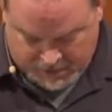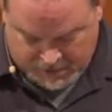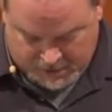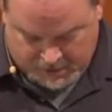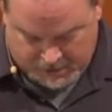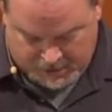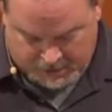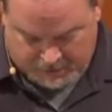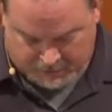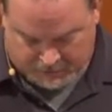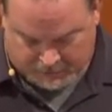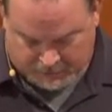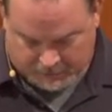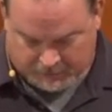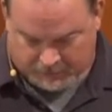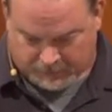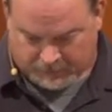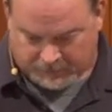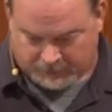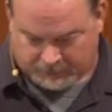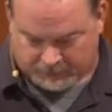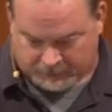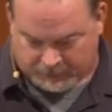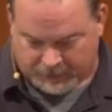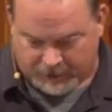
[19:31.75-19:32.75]

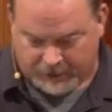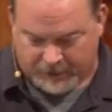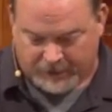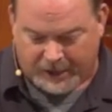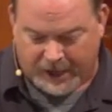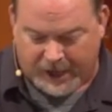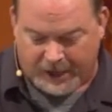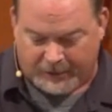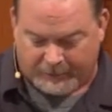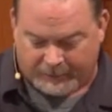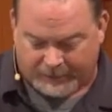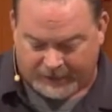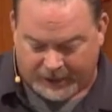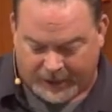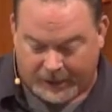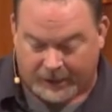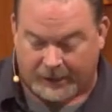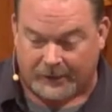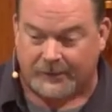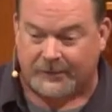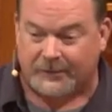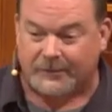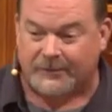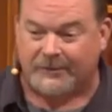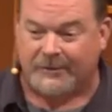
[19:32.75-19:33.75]
where are you at with that?
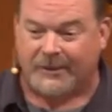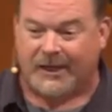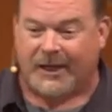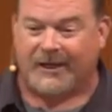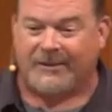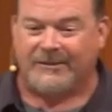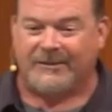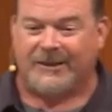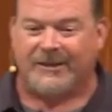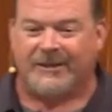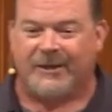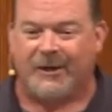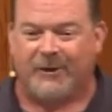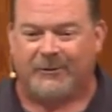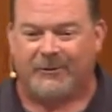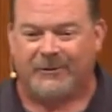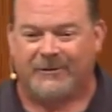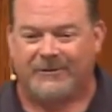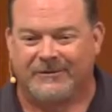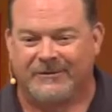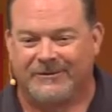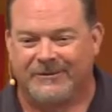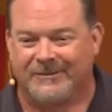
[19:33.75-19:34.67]
How's that going?